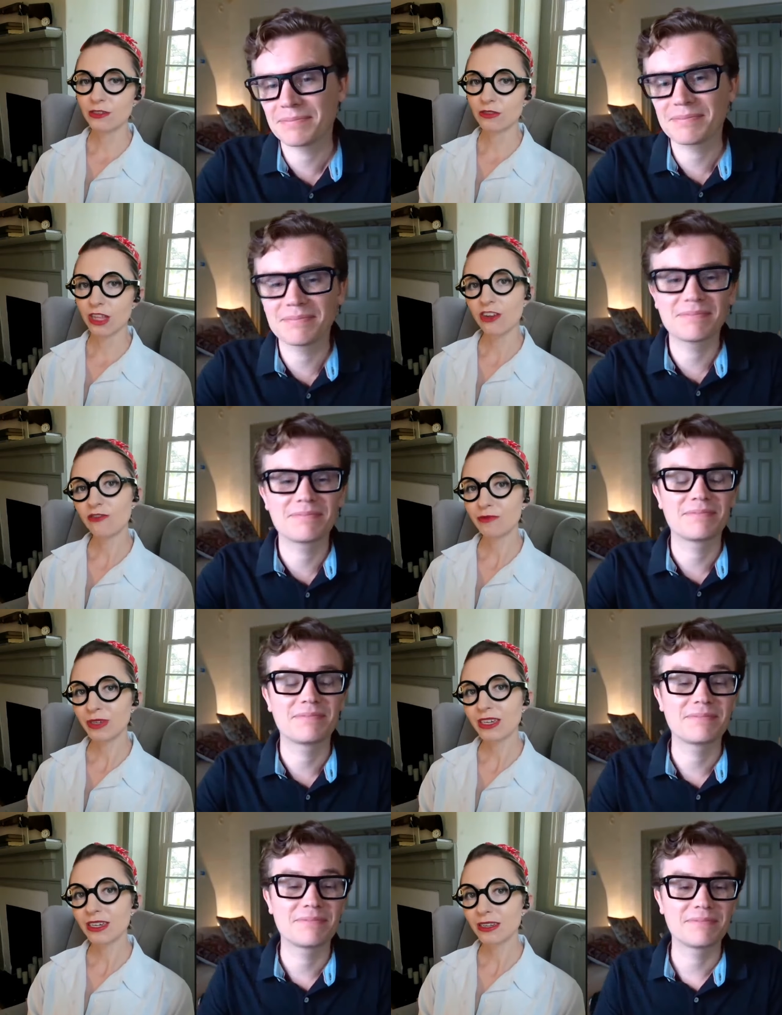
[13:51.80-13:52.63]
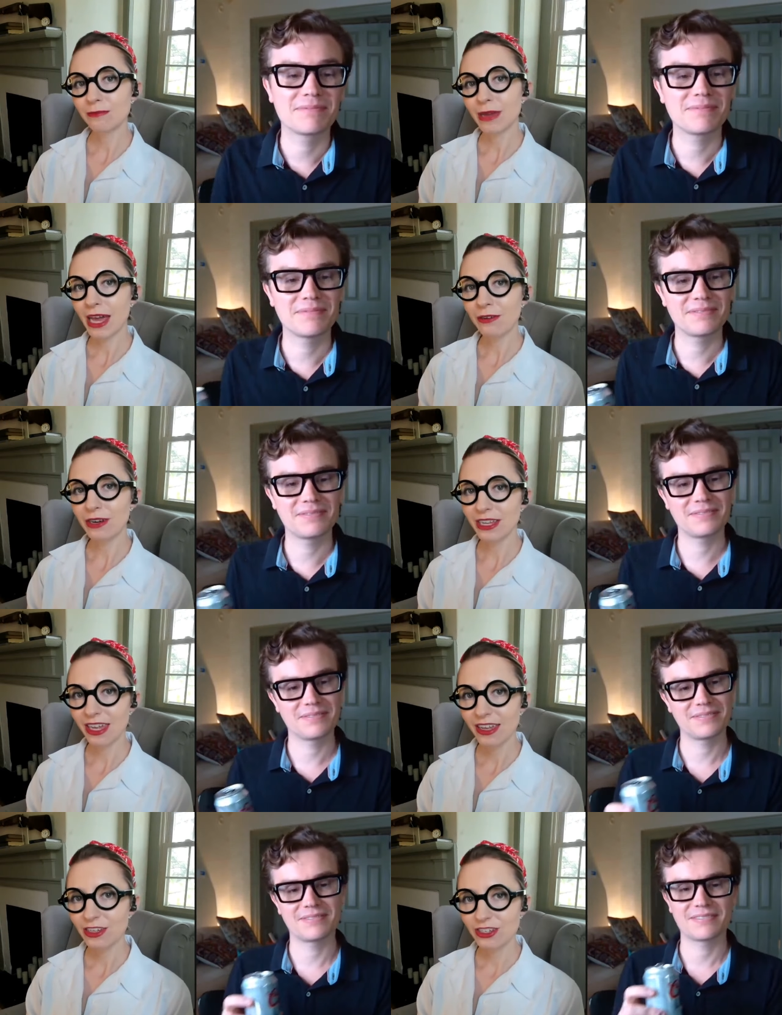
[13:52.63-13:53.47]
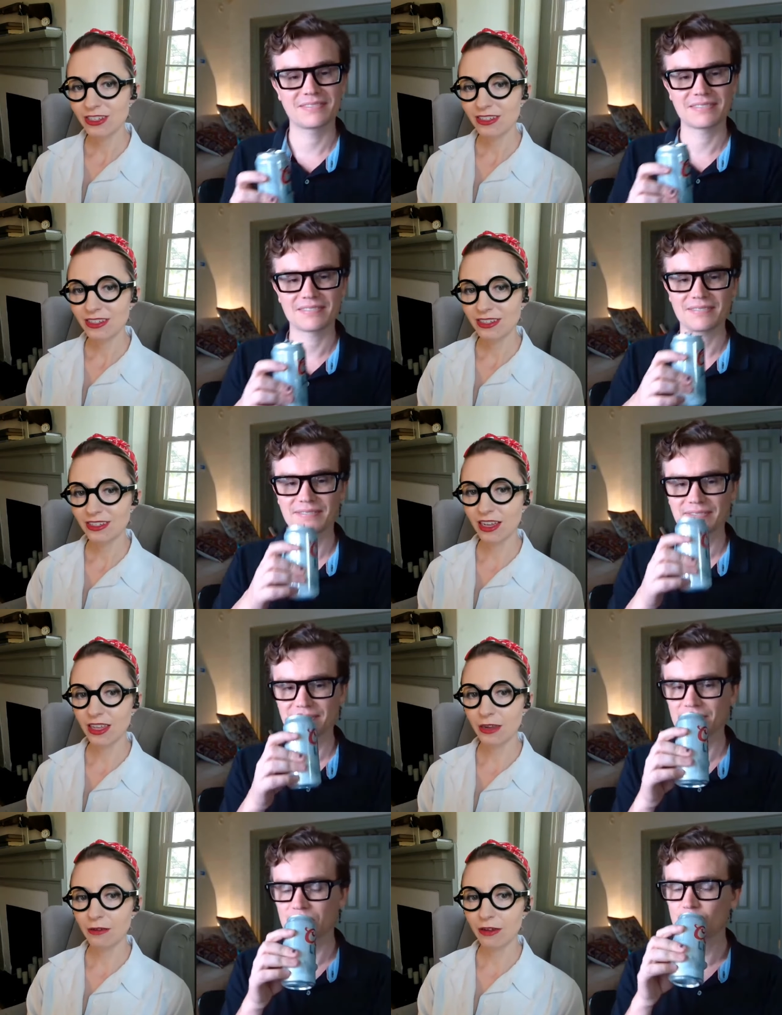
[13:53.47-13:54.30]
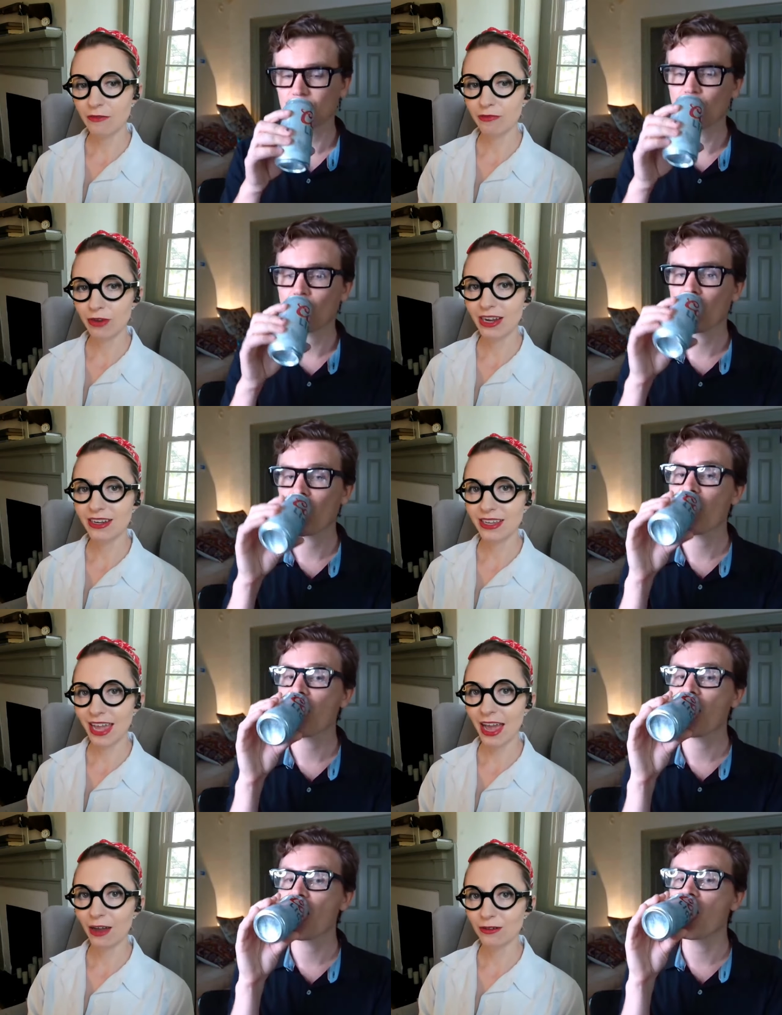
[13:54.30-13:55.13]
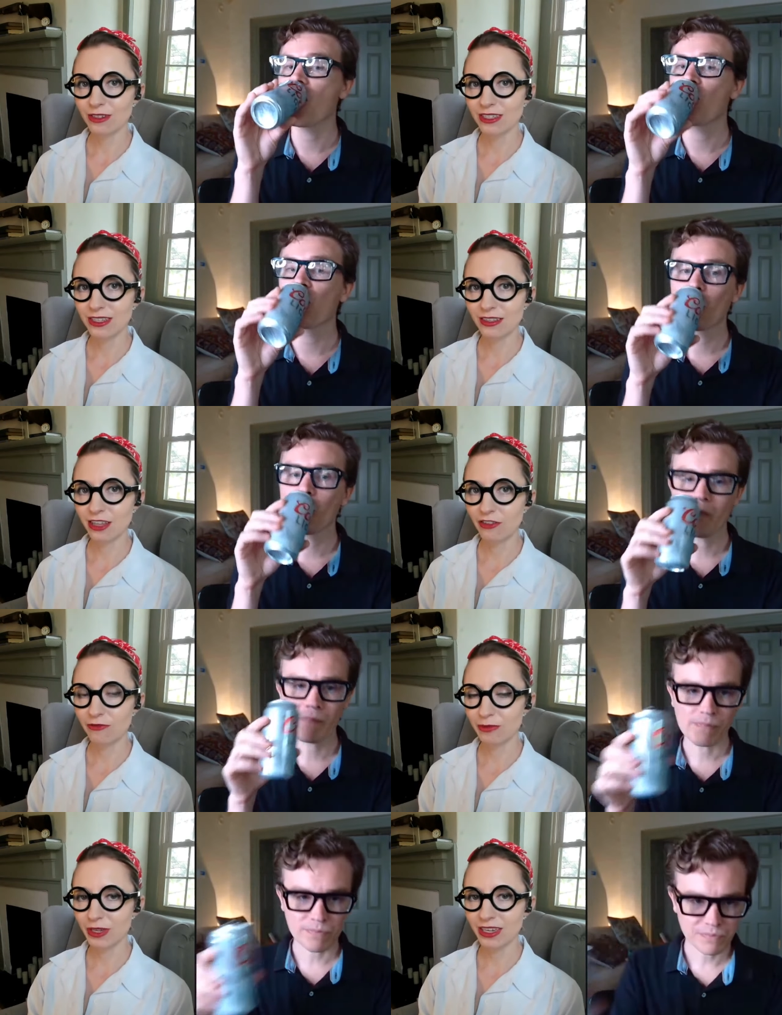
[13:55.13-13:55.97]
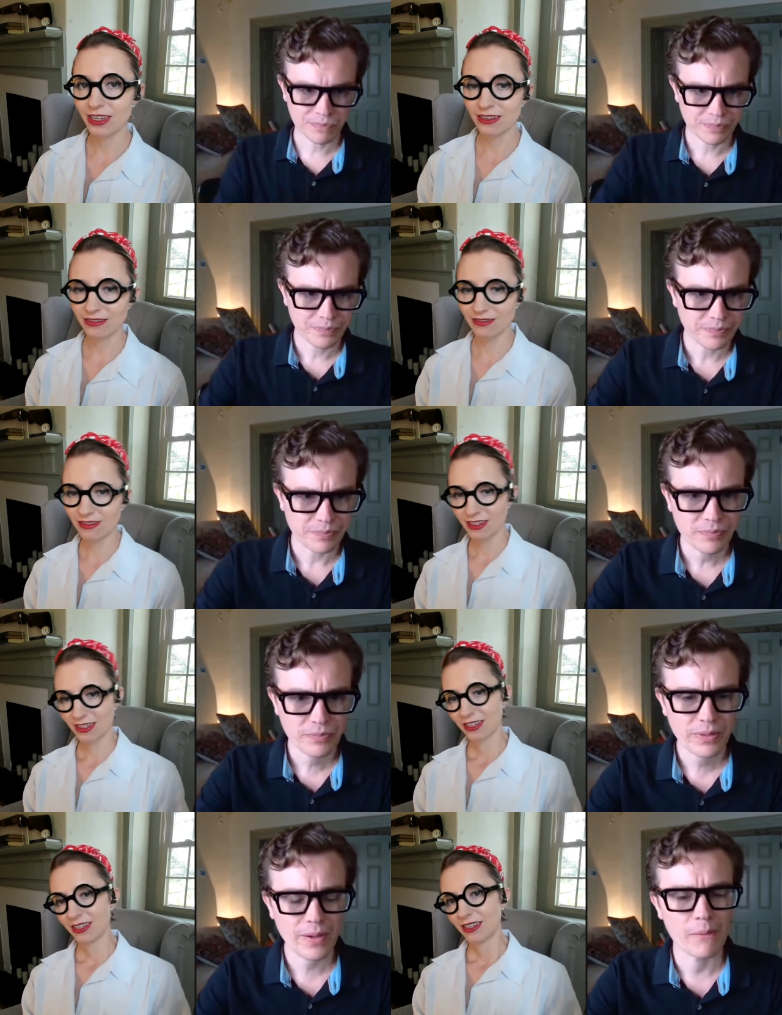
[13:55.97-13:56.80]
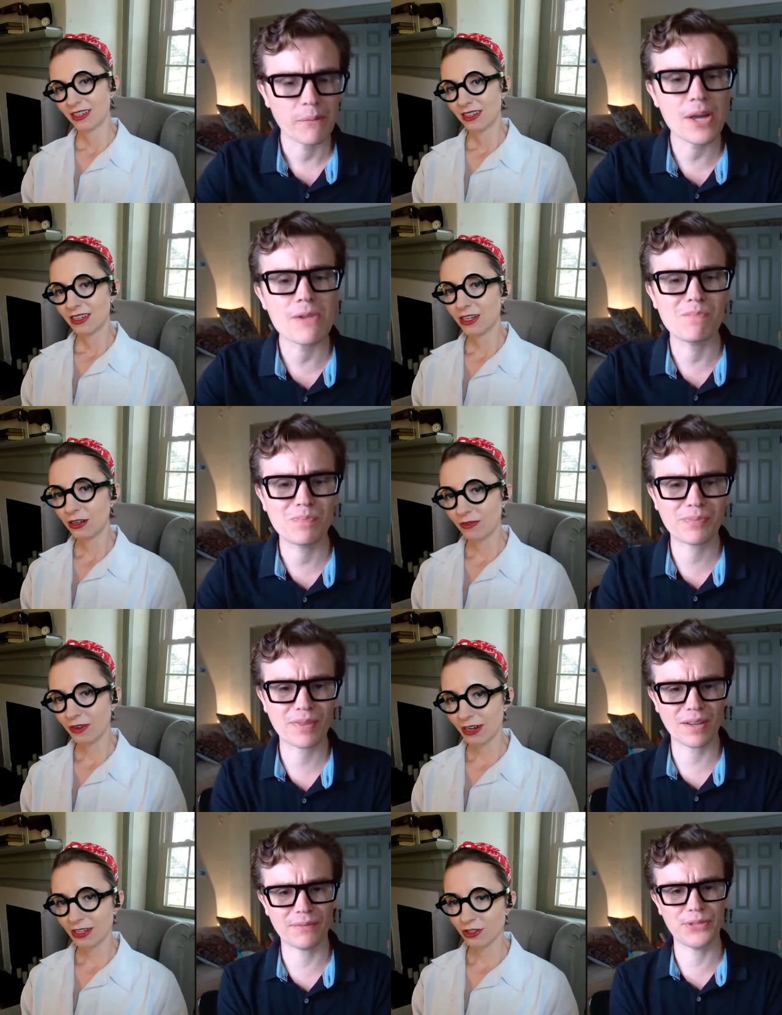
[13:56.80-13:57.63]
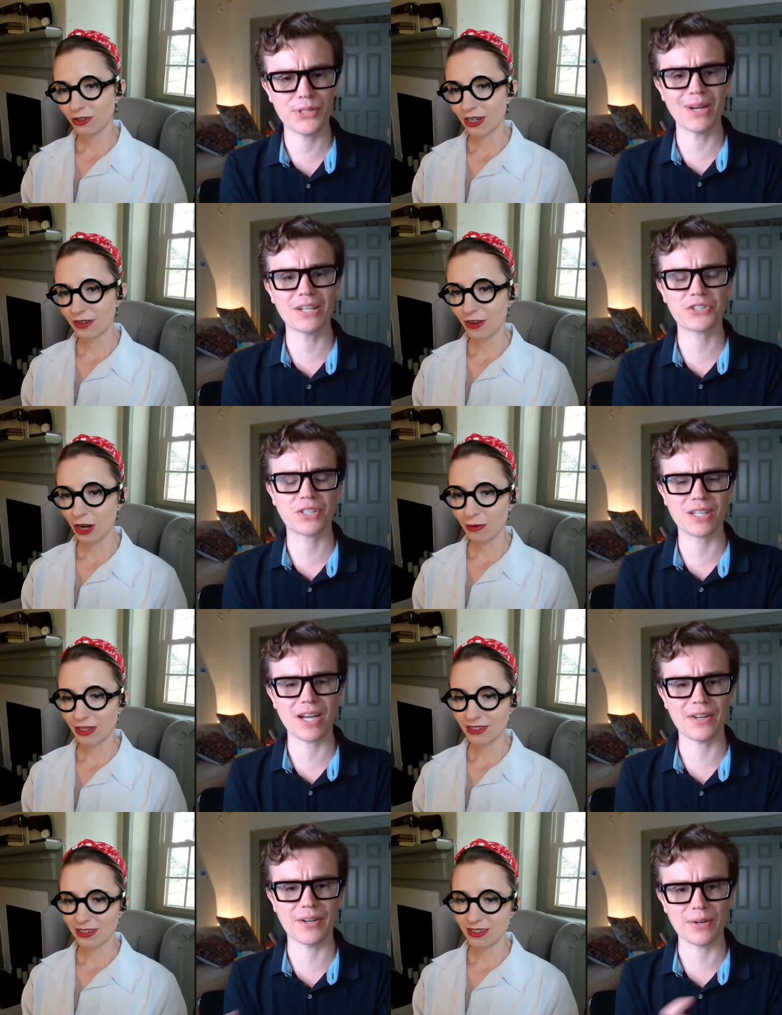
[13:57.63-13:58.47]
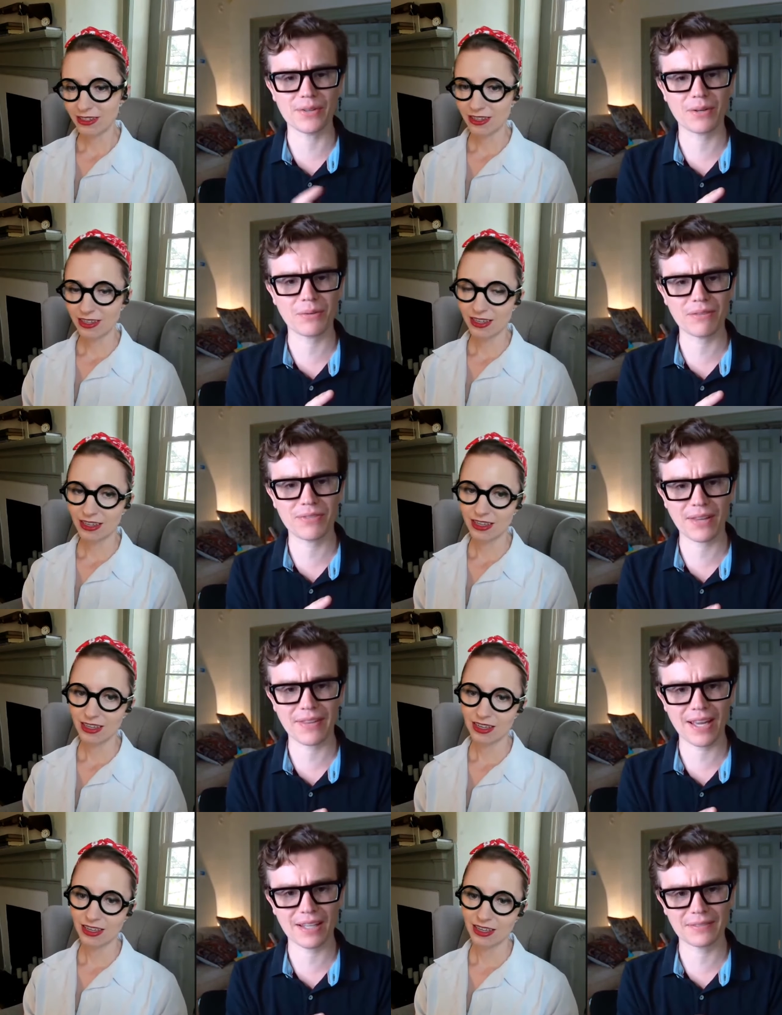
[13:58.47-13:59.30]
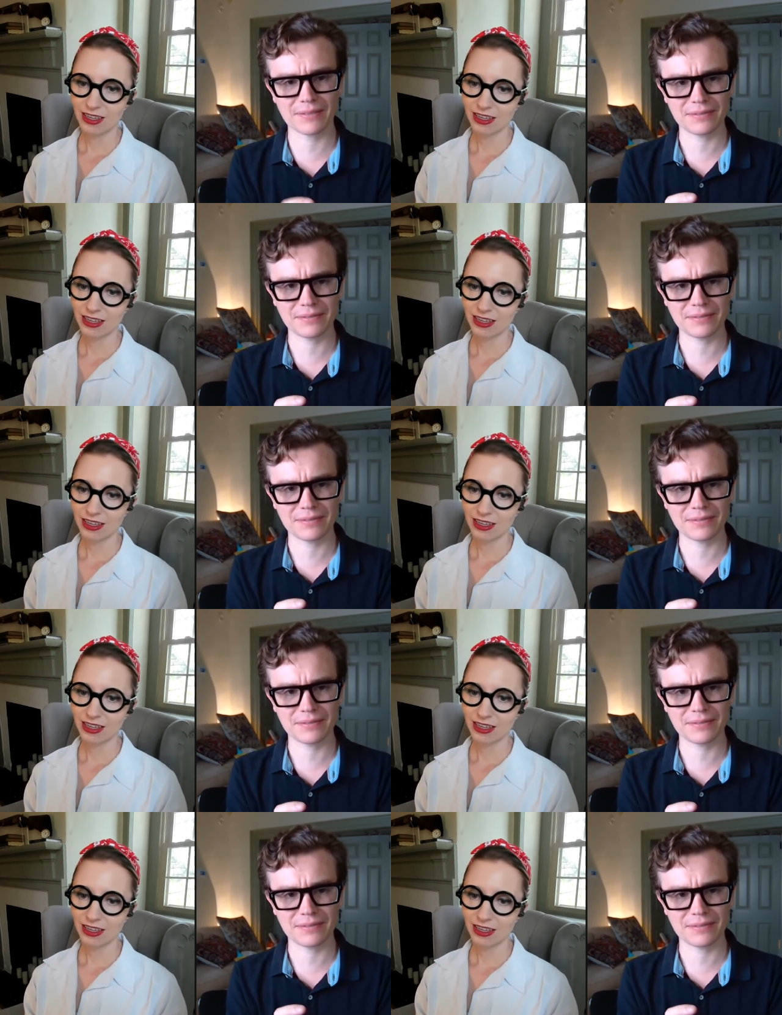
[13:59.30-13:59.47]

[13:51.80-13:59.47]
Speaker 1: who love being in battery cages. It's not like we've bred cows that love being in very
Speaker 2: constrained environments. Not know that we've done that.